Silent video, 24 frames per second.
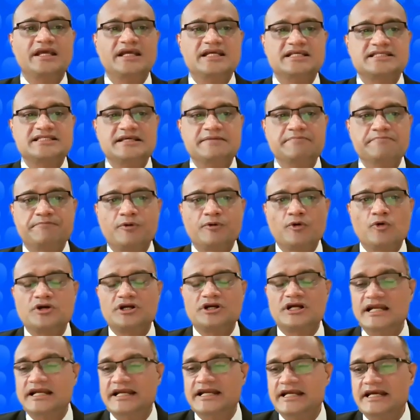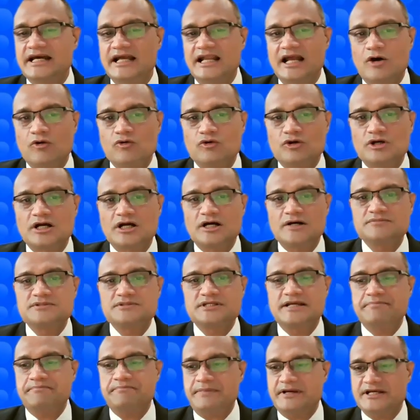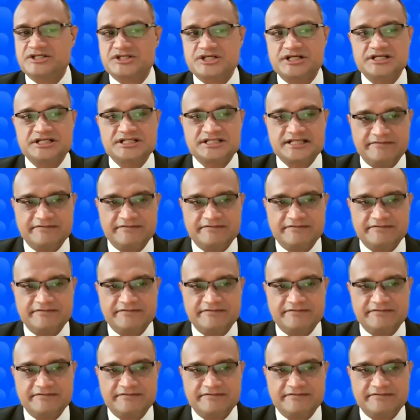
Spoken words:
is improved clinical outcomes and patient